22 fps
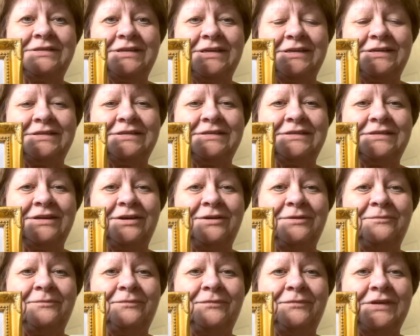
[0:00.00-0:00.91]

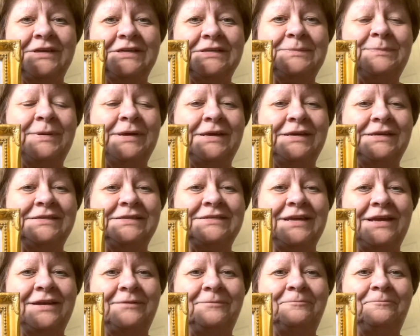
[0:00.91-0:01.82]

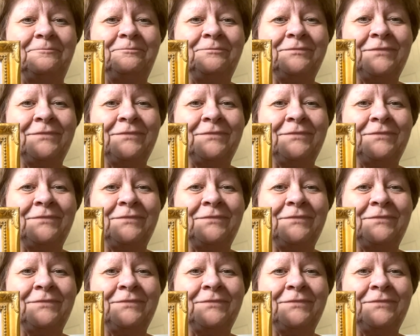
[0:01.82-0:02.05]
piece in.